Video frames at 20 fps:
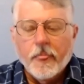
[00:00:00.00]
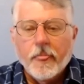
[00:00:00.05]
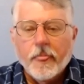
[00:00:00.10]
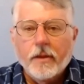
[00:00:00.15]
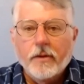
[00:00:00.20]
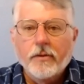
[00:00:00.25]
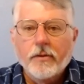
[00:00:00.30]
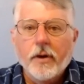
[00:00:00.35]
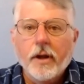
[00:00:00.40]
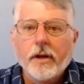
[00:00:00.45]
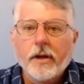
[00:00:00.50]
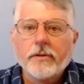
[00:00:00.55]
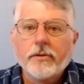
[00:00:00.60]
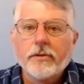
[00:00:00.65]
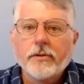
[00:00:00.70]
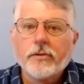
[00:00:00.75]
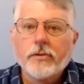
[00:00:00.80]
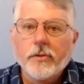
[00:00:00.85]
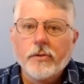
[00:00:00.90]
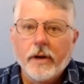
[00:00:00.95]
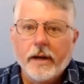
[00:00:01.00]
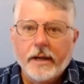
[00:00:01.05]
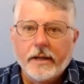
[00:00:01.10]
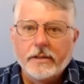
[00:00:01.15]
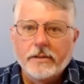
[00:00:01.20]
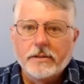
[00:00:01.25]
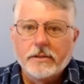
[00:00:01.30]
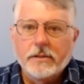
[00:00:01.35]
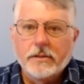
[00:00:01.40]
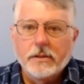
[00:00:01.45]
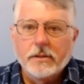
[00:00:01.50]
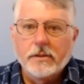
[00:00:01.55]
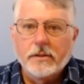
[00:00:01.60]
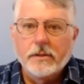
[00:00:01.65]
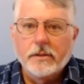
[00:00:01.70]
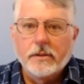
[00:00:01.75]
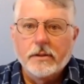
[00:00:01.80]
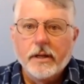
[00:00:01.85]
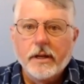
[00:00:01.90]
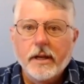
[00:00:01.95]
You're under grace
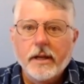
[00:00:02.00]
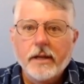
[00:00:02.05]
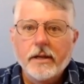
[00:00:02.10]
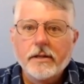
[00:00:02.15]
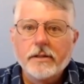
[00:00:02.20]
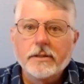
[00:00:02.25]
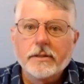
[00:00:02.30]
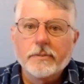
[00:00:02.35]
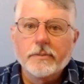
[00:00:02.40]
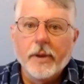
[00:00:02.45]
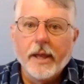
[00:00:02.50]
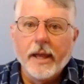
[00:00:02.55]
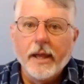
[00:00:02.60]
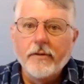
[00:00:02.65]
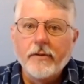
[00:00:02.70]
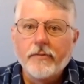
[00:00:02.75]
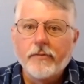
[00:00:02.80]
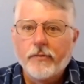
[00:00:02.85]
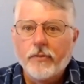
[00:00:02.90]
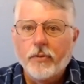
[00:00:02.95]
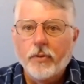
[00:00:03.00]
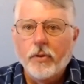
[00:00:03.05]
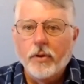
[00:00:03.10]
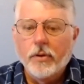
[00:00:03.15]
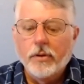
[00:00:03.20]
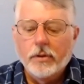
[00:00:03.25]
that He has paid for.